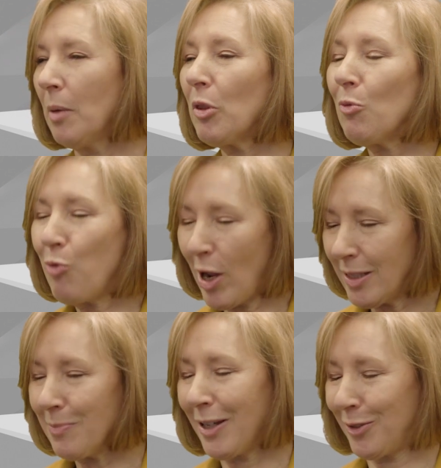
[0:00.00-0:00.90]
The
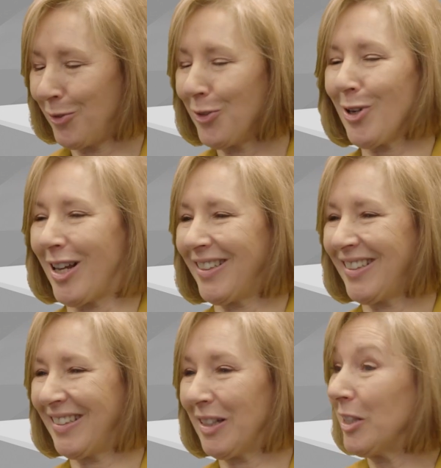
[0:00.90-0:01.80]
right amount of
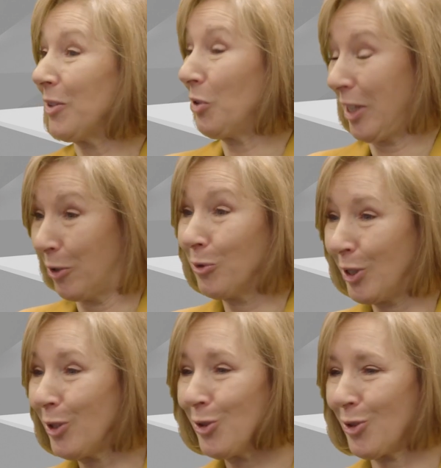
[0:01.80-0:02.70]
stress, what they call
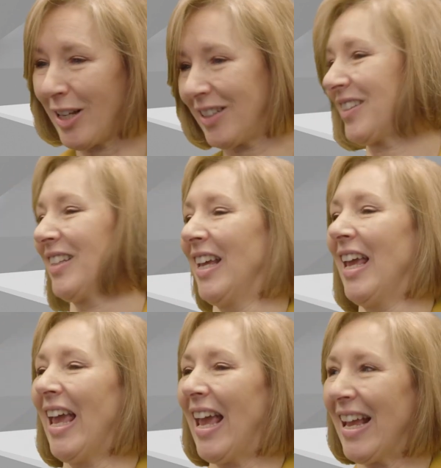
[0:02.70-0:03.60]
eustress,
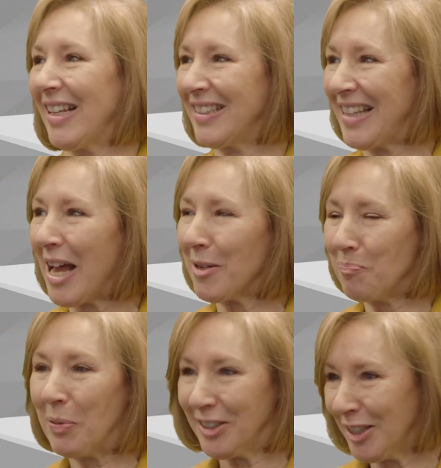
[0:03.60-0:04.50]
is that
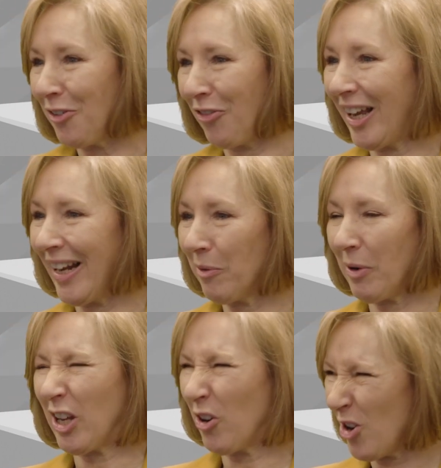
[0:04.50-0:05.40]
buzzy feeling where
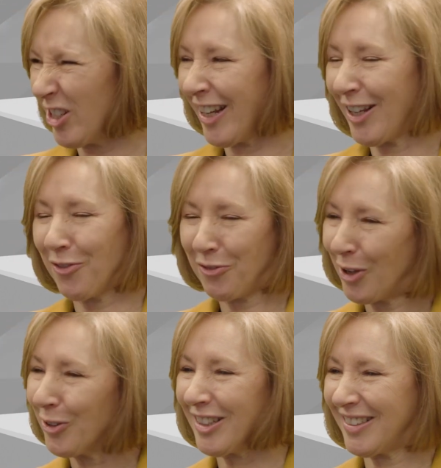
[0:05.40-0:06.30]
you're on it, you're
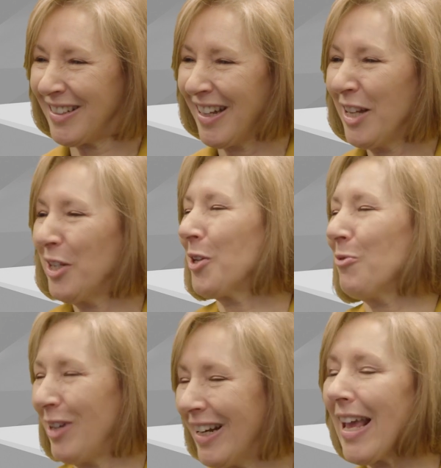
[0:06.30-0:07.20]
focused, you can
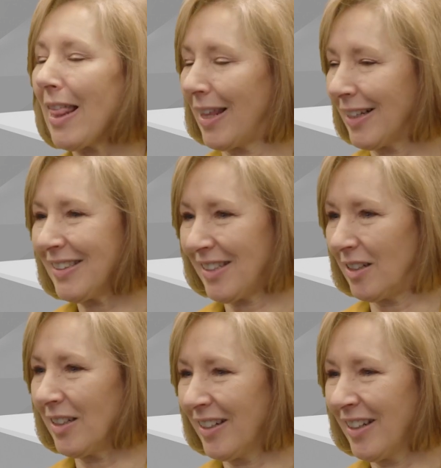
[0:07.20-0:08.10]
really get things
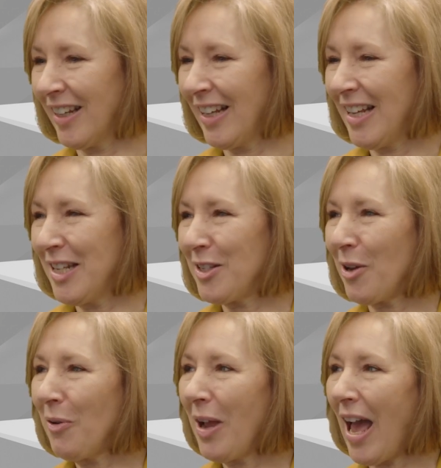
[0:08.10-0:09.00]
done.
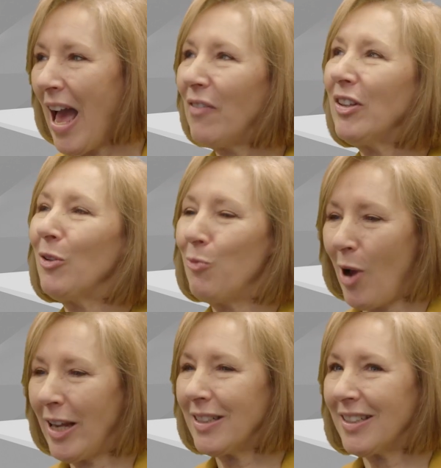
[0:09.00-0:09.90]
So having the
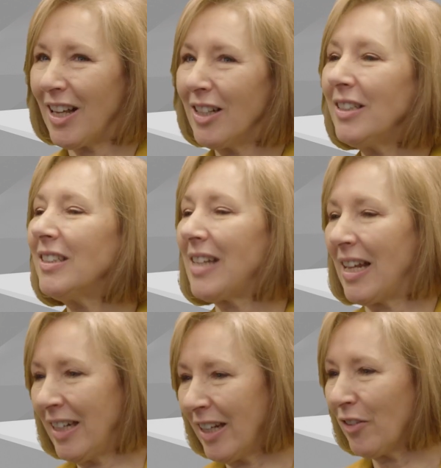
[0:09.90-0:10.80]
right
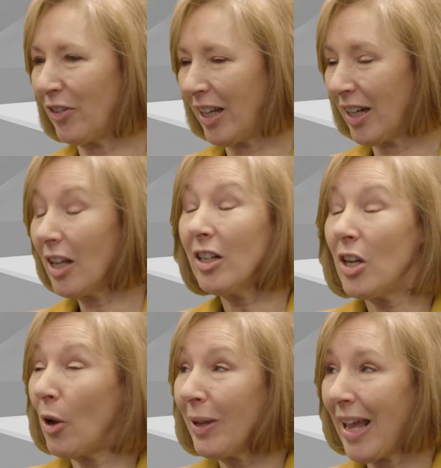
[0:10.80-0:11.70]
understanding of it and
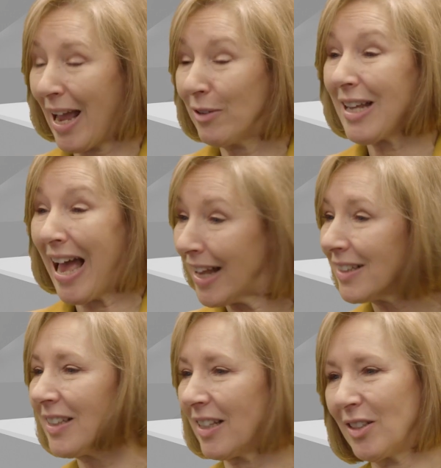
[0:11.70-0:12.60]
knowing how to
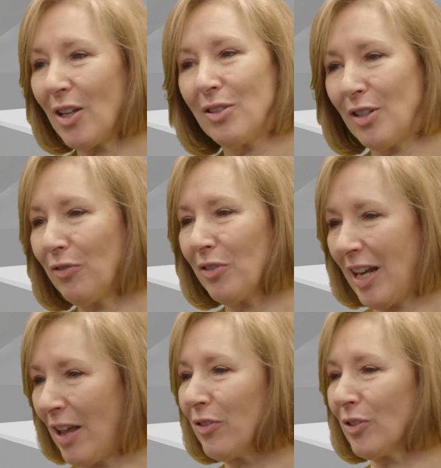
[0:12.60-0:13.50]
access those different
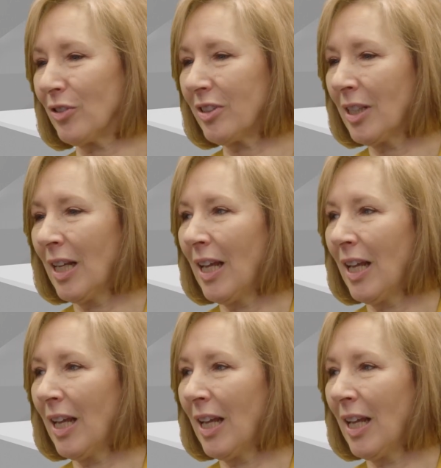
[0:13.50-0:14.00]
levels